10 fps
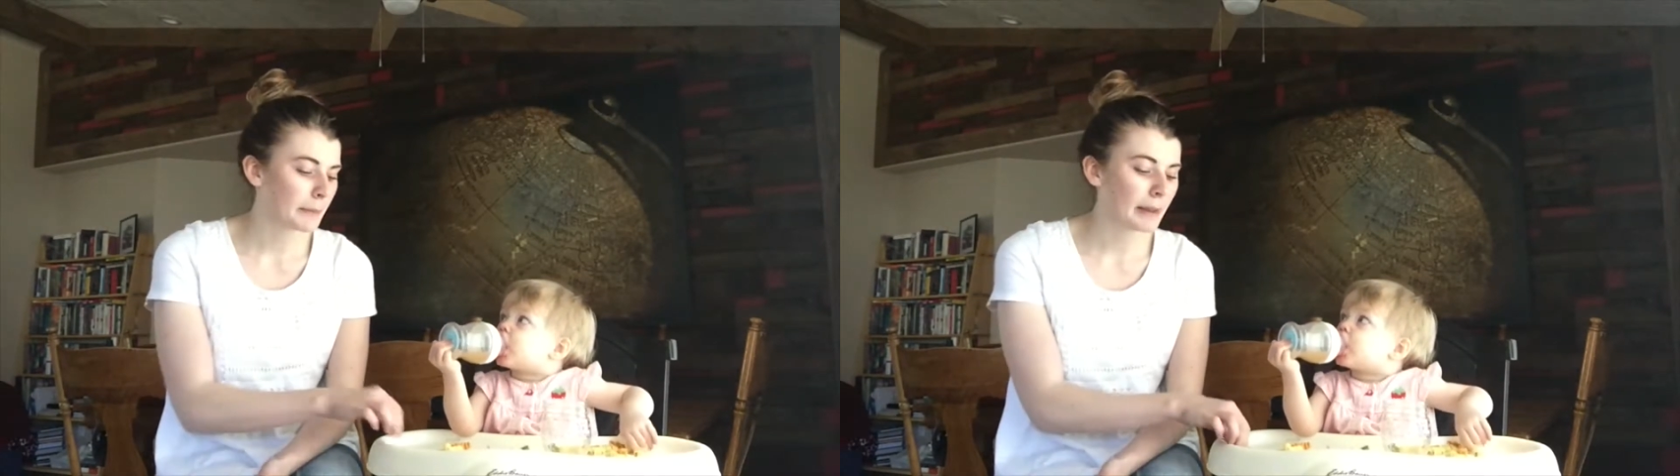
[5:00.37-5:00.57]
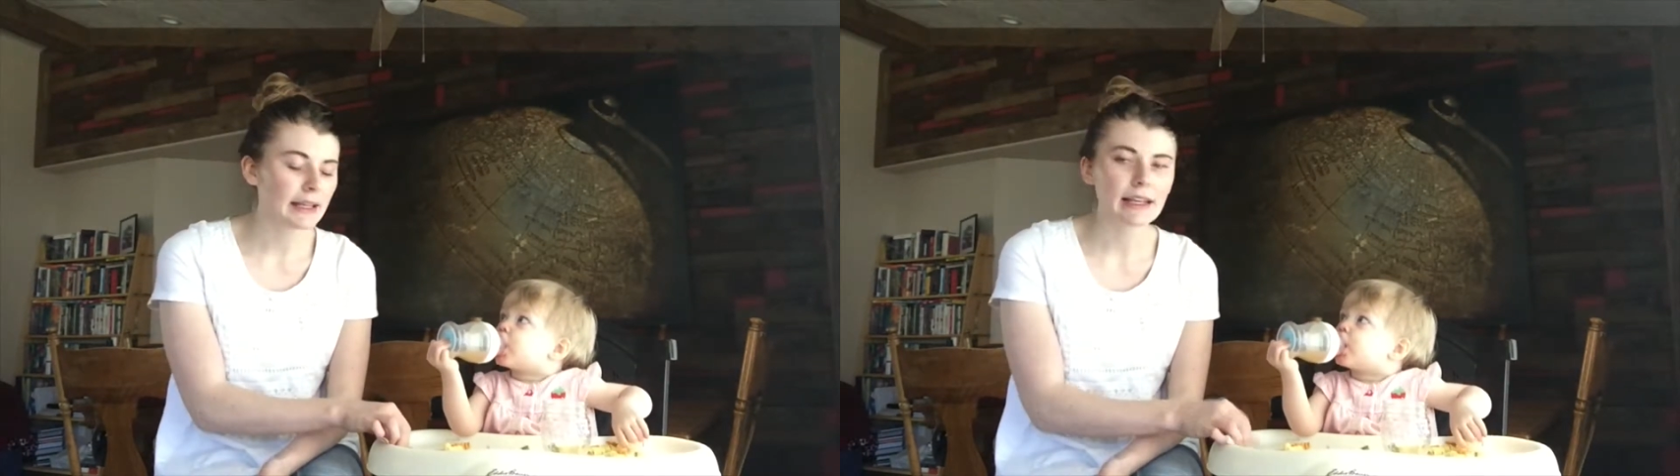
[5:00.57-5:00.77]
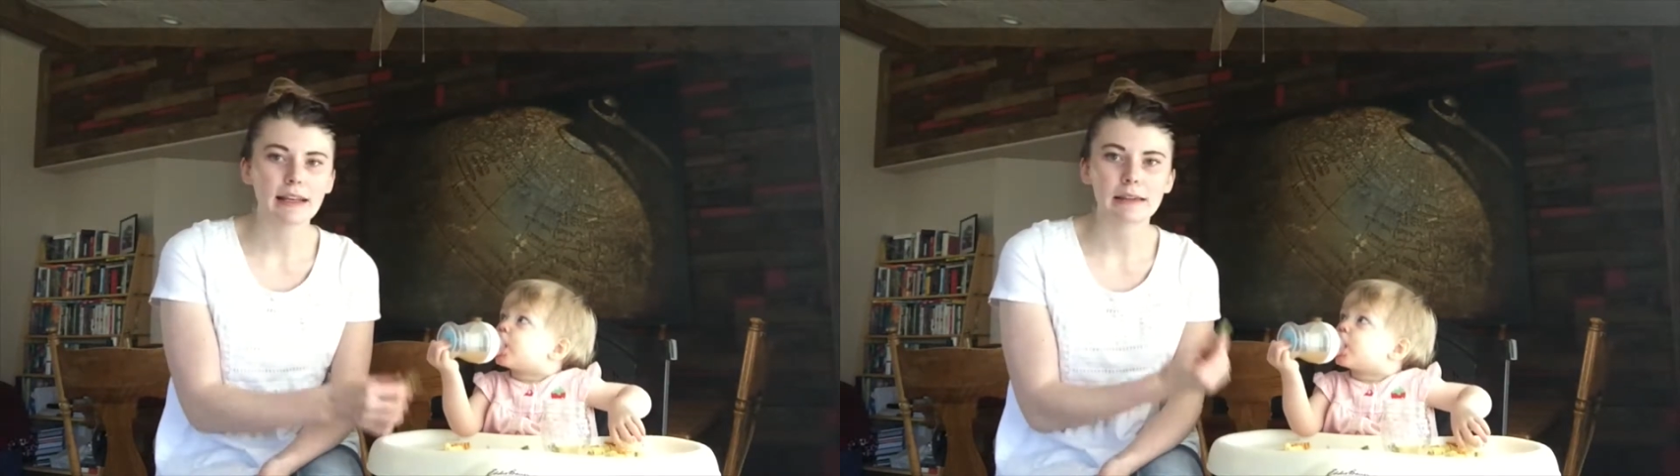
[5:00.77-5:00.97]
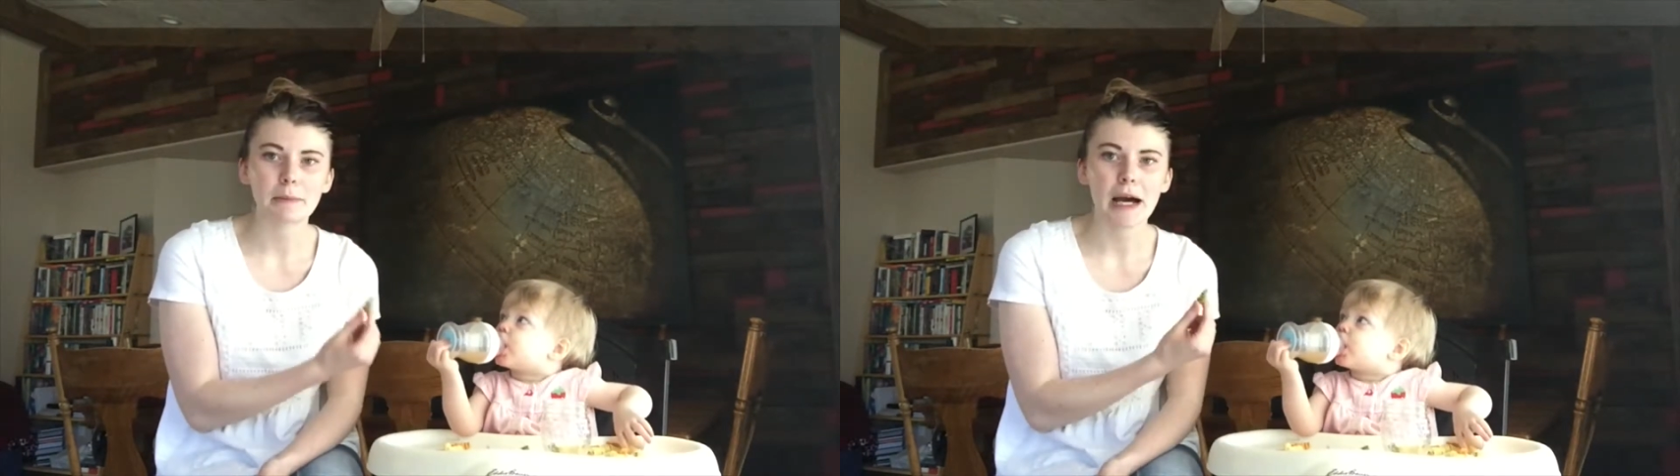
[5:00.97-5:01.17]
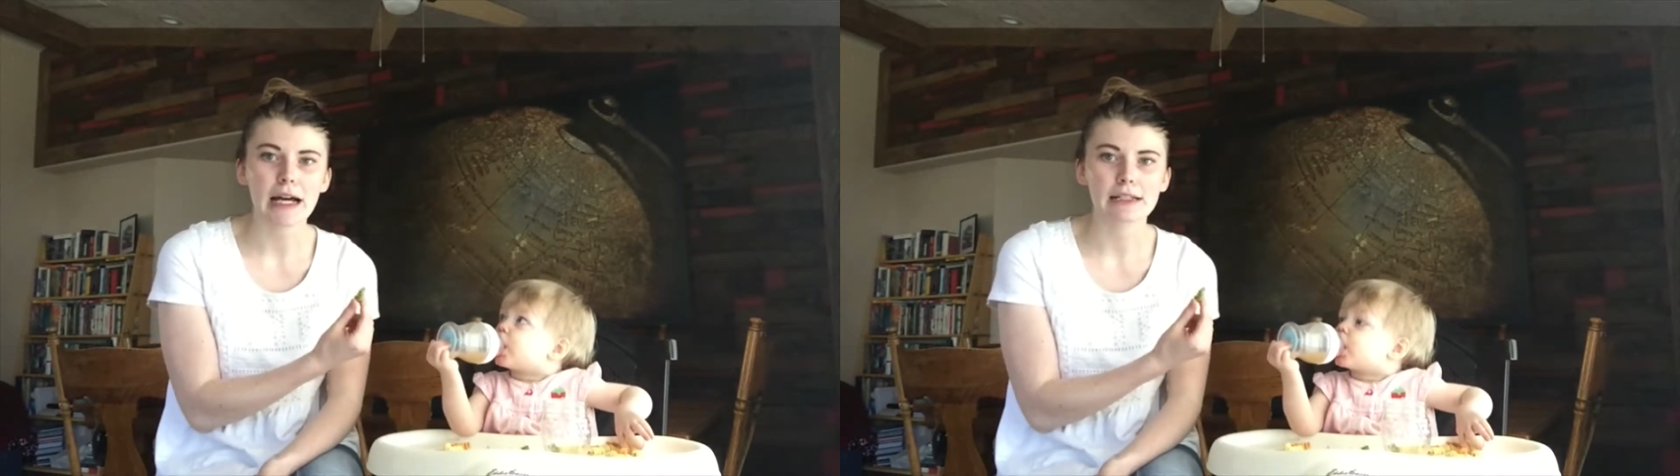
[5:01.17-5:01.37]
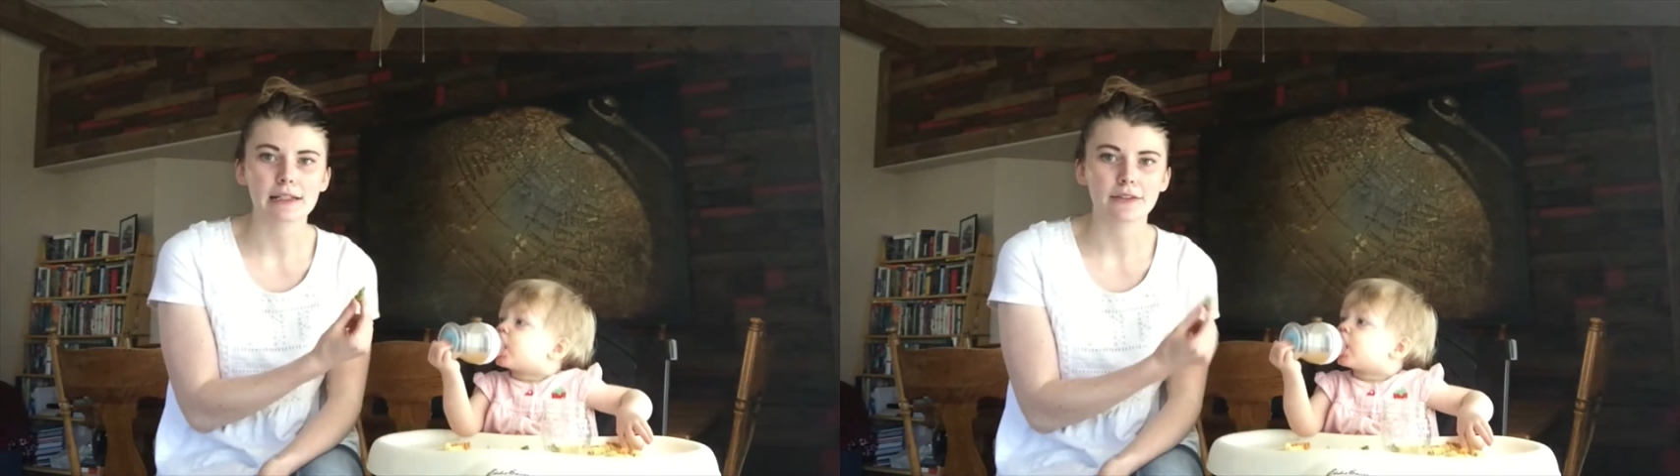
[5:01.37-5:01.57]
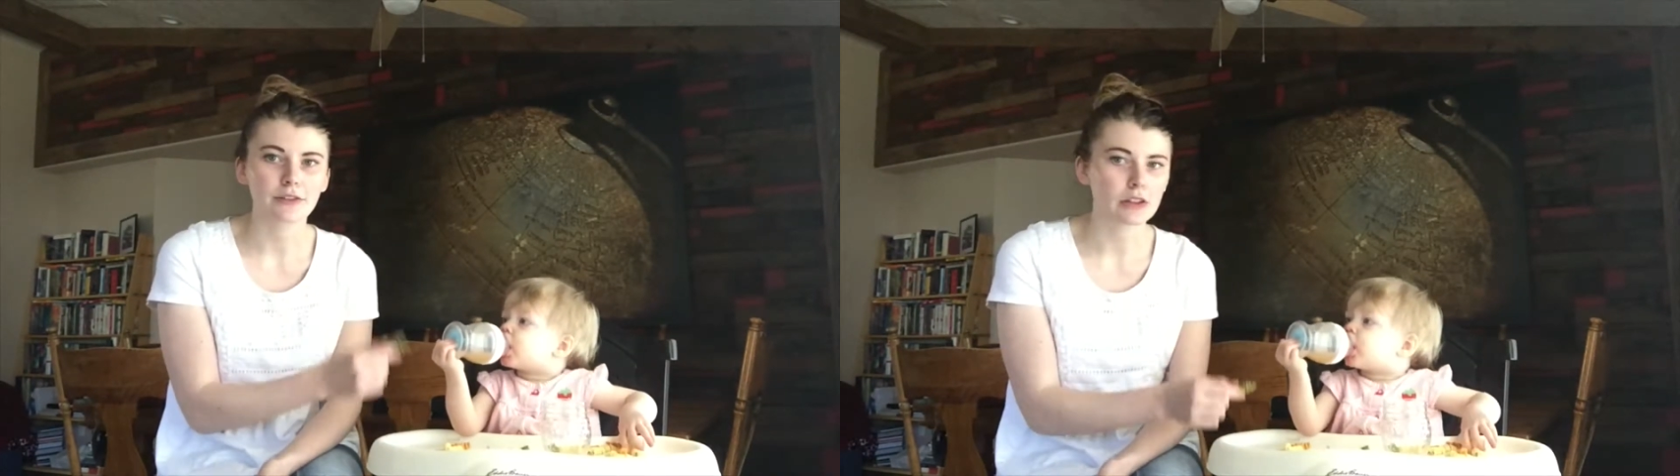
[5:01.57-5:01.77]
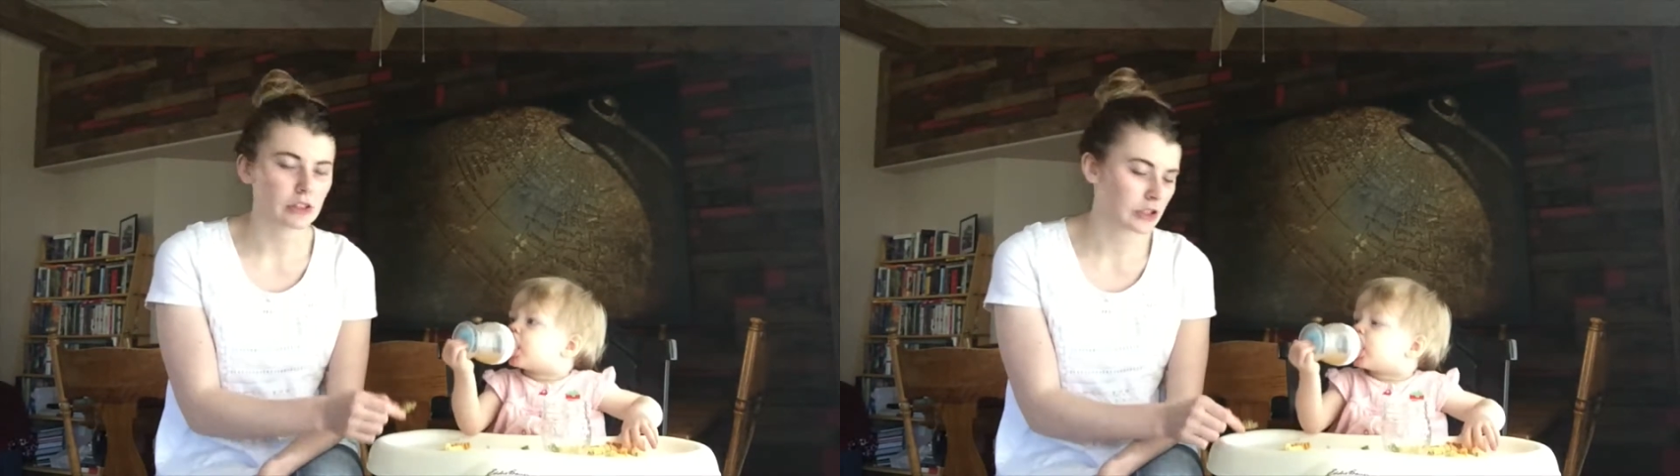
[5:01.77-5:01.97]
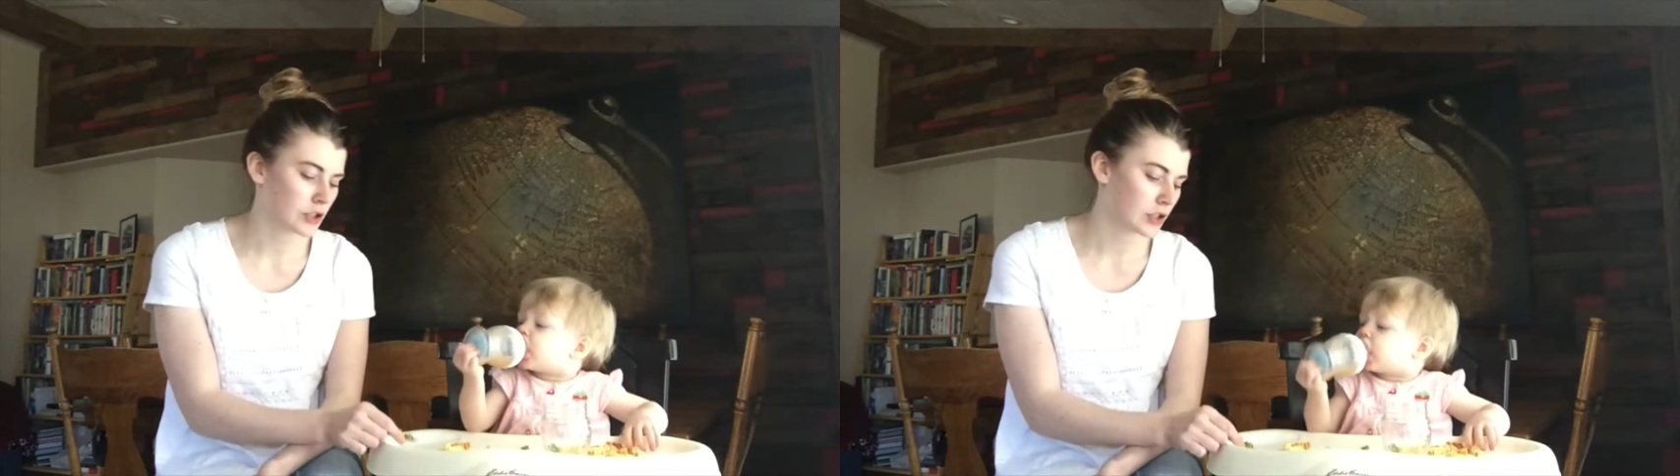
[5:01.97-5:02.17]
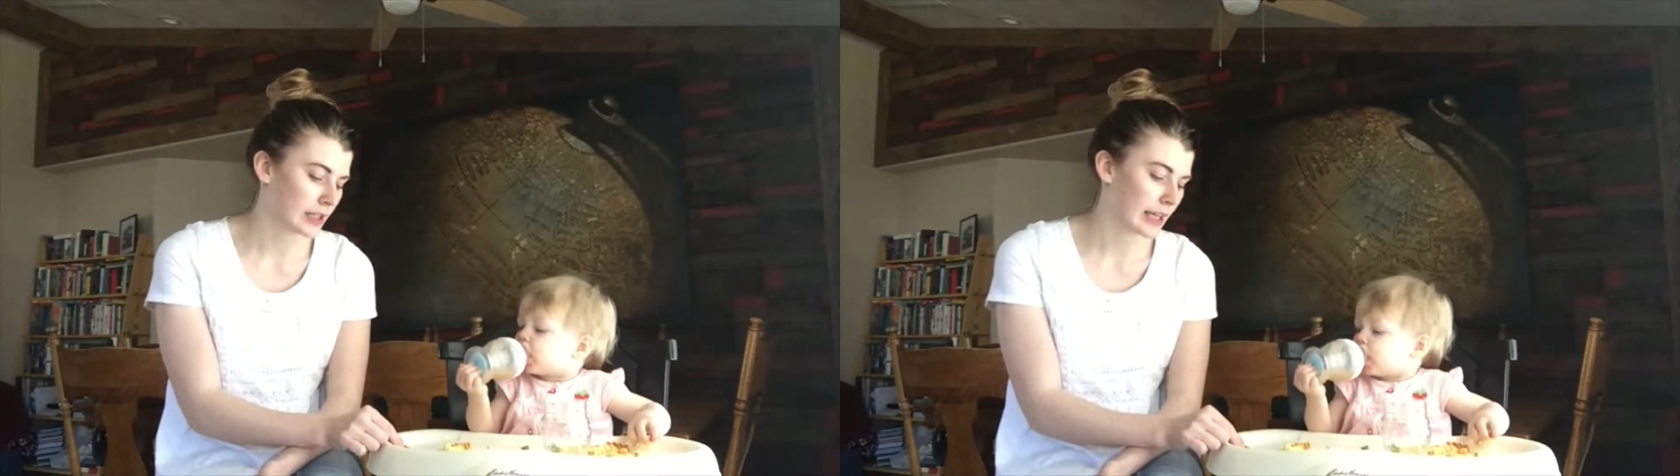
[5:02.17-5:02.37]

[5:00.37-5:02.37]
Penny ate the pasta for lunch